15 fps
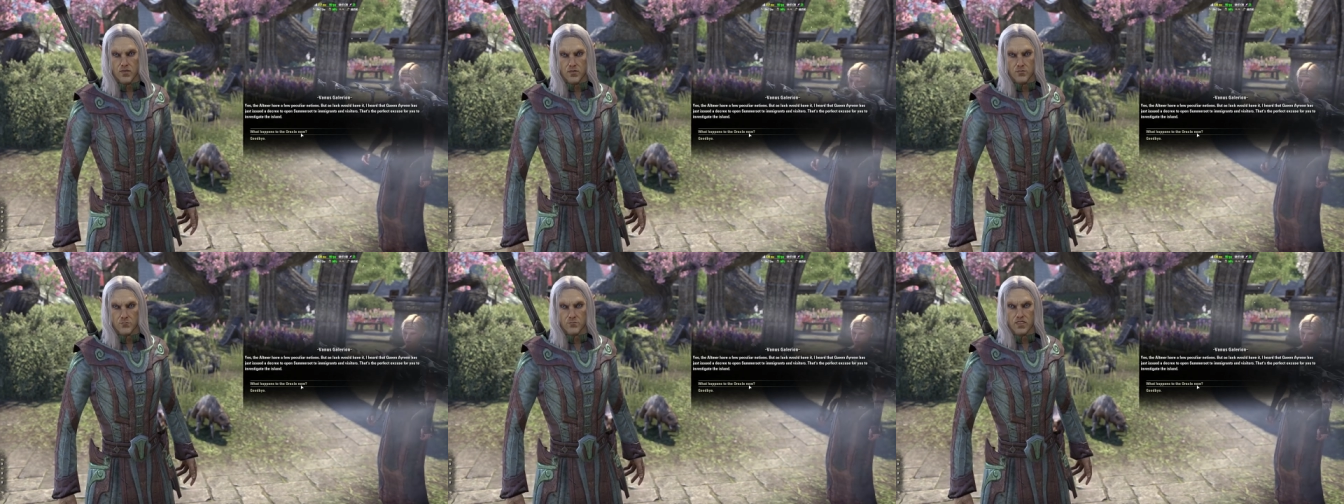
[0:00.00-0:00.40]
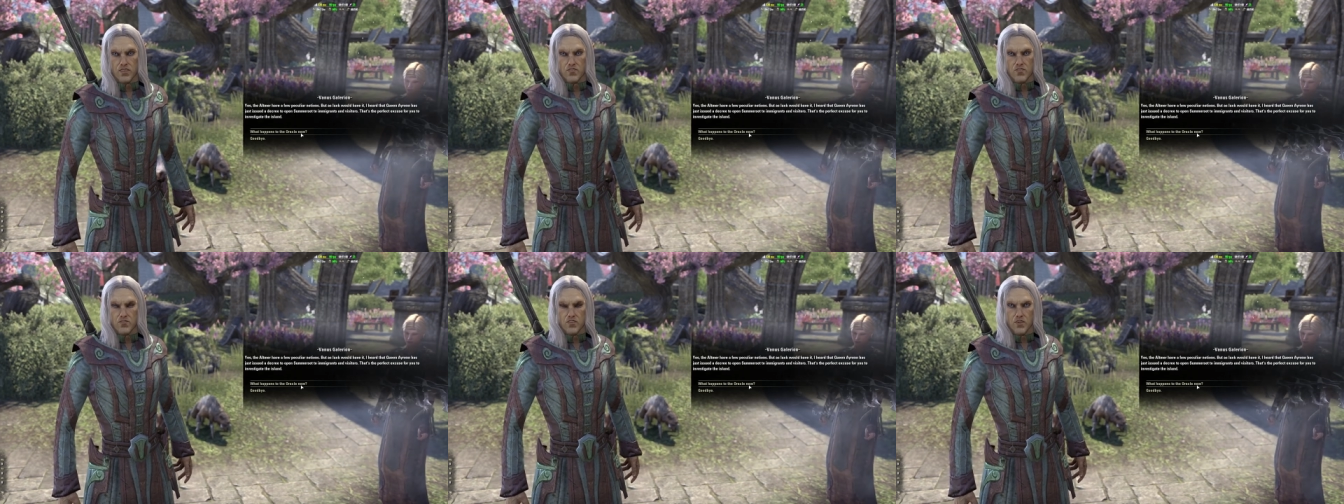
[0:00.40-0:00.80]
the
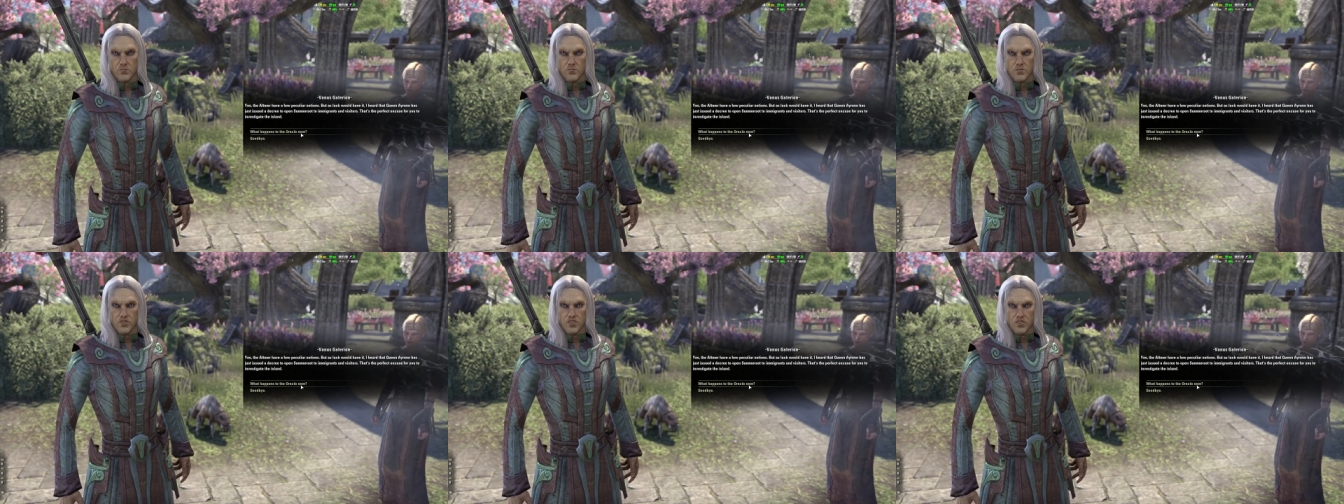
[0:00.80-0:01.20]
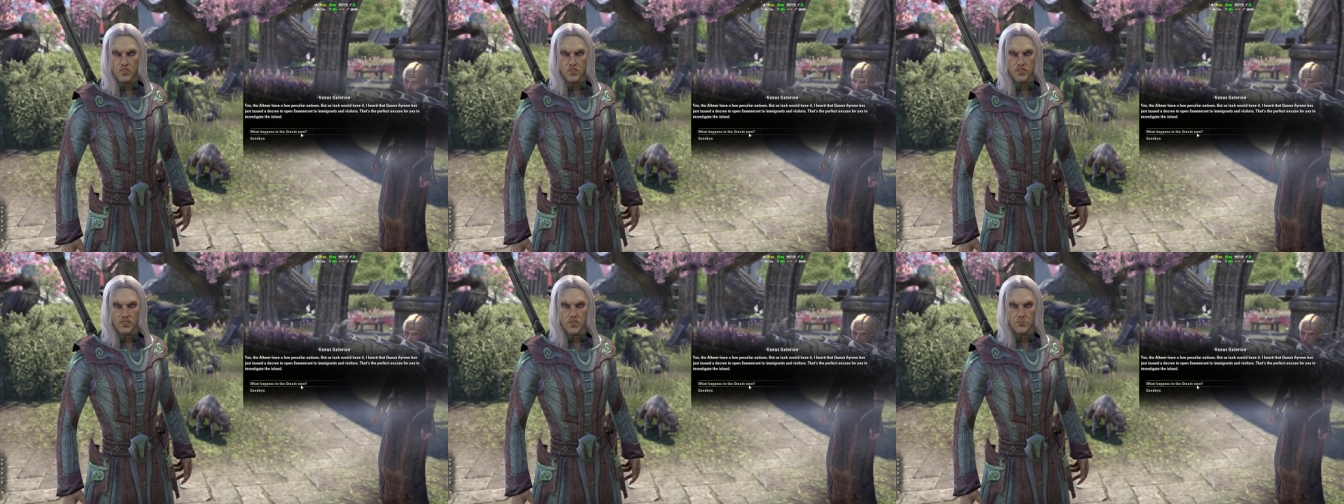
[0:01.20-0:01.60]
Altmer have a few
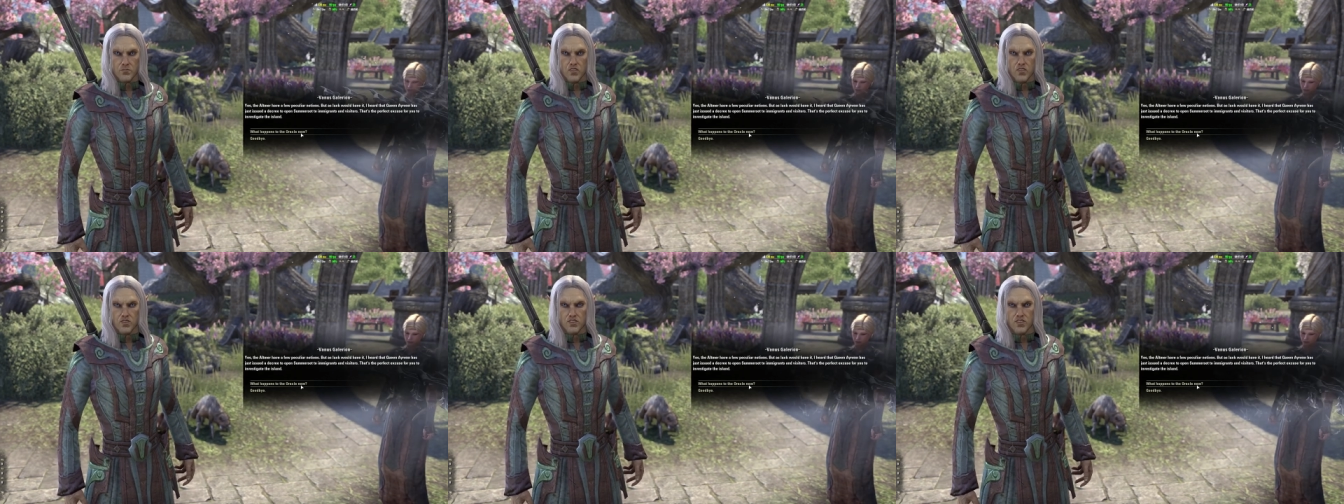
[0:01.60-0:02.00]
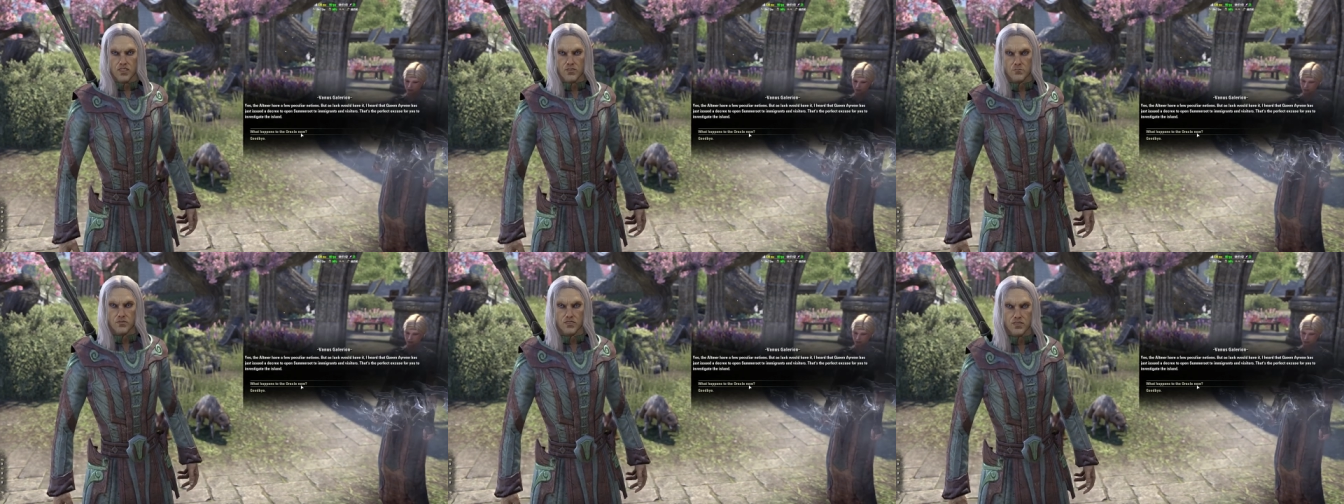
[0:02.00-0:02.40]
peculiar
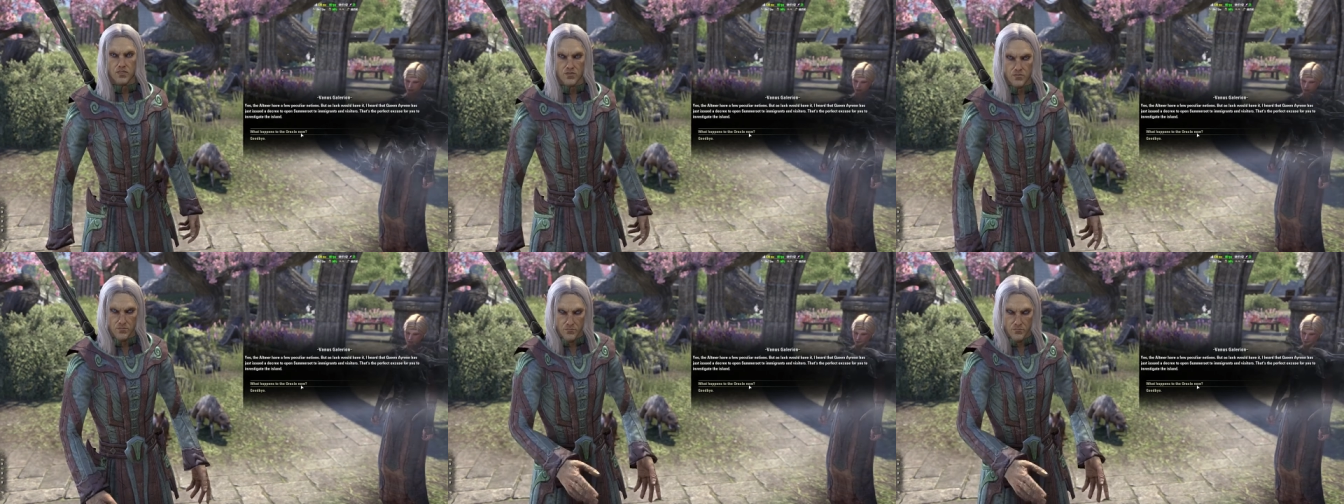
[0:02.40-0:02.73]
notions,